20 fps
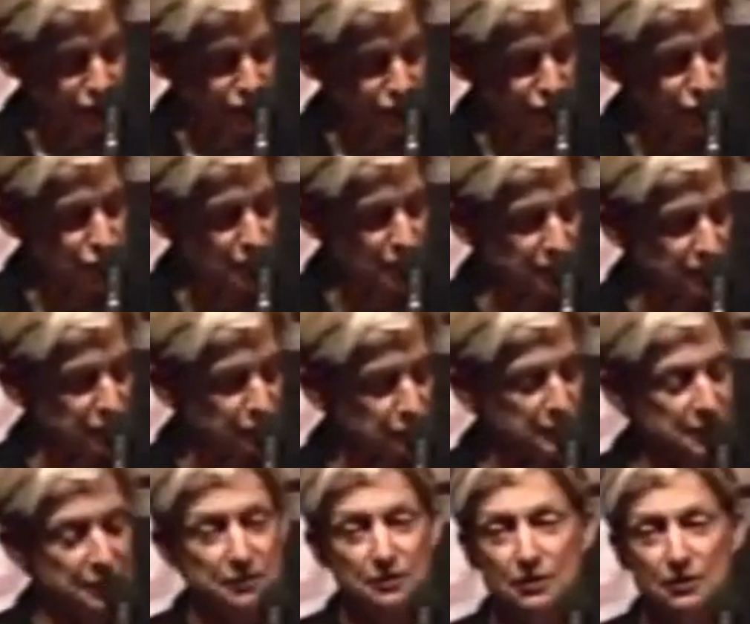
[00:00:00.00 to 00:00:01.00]
do not
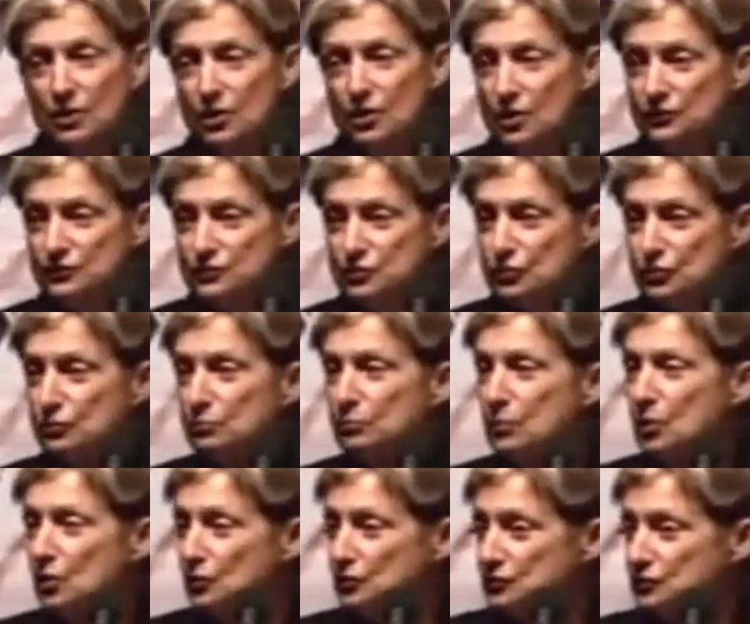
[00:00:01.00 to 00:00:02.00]
admit of certain
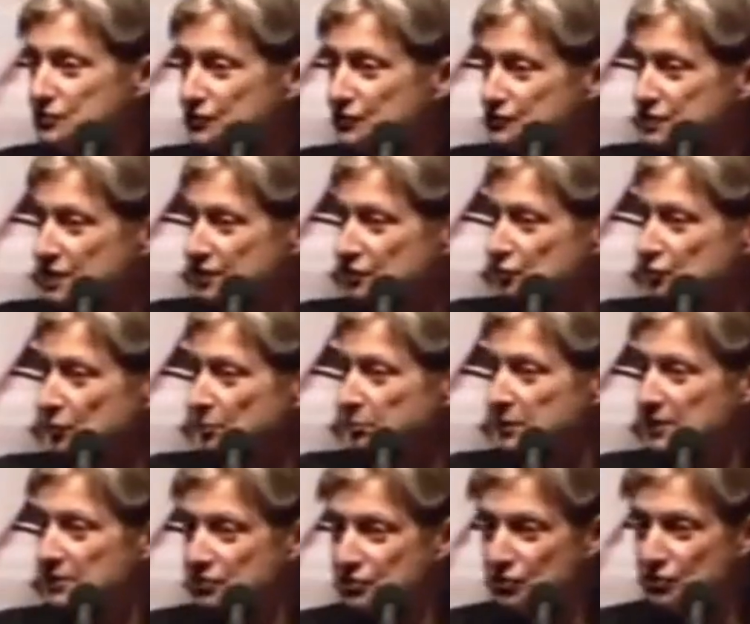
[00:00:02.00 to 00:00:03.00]
modes of sexual
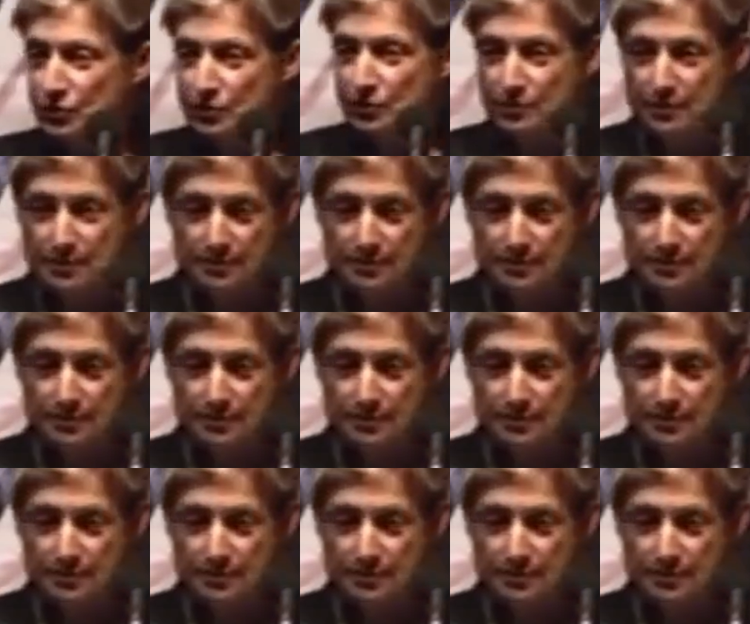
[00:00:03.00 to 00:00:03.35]
pleasure,